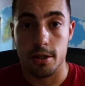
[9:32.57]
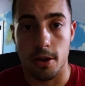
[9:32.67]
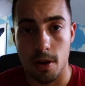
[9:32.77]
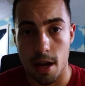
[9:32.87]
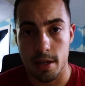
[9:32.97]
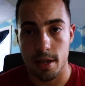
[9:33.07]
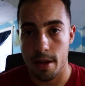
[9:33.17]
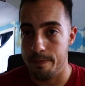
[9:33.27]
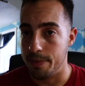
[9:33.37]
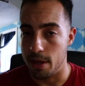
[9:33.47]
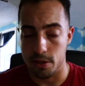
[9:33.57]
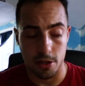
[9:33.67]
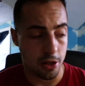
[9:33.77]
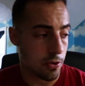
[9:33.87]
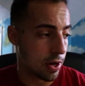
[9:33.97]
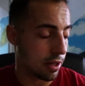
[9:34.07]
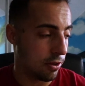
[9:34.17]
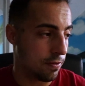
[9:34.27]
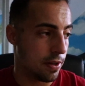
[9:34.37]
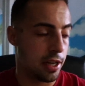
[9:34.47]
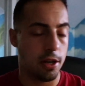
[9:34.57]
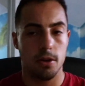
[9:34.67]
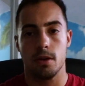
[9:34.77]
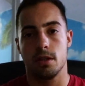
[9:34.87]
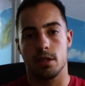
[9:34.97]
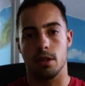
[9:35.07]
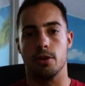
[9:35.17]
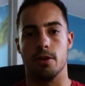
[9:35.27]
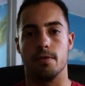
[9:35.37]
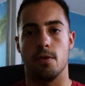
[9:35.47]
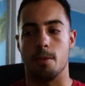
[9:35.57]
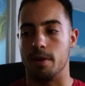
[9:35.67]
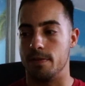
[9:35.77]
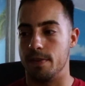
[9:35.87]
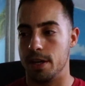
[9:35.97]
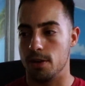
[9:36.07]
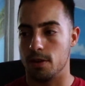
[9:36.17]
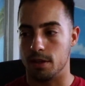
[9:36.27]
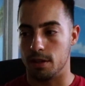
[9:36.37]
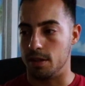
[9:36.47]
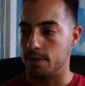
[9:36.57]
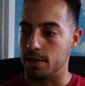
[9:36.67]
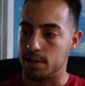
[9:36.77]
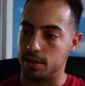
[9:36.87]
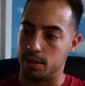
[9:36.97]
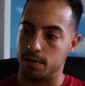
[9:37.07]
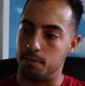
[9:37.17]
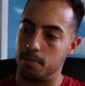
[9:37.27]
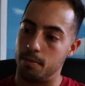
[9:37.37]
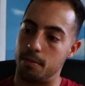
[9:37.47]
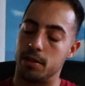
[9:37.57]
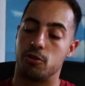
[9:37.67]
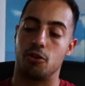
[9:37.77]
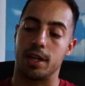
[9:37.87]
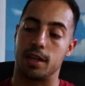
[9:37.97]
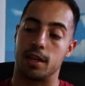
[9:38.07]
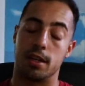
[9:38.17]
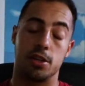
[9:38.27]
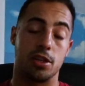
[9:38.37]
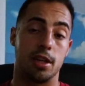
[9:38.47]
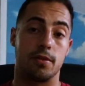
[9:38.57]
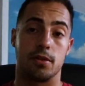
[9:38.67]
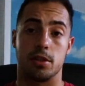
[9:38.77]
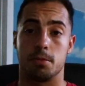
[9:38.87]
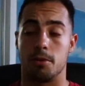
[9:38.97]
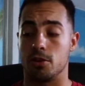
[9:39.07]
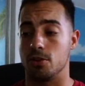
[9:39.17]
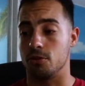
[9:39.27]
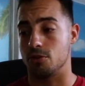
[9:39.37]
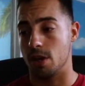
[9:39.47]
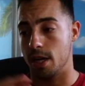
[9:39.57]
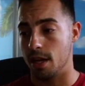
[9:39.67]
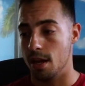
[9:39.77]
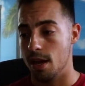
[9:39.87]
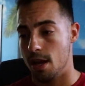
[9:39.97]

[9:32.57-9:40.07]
So guys, that was just a quick little video, just a little informative video on the differences of strength and conditioning versus personal training,